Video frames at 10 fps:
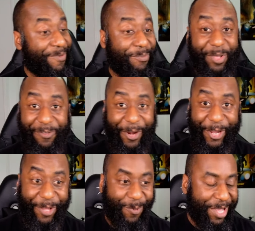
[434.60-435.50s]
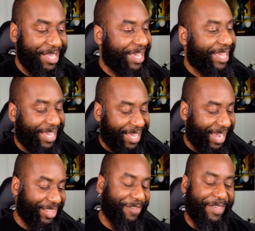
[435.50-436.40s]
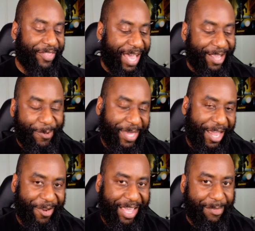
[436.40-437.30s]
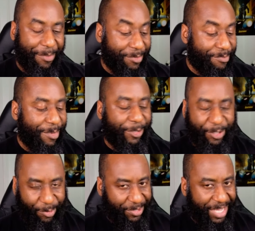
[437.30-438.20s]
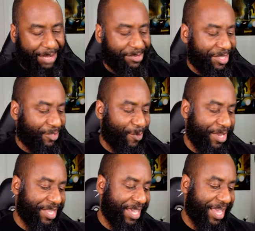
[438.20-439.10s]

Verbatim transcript: but a very good one. Uh, I love that the I don't care came up multiple times in this one.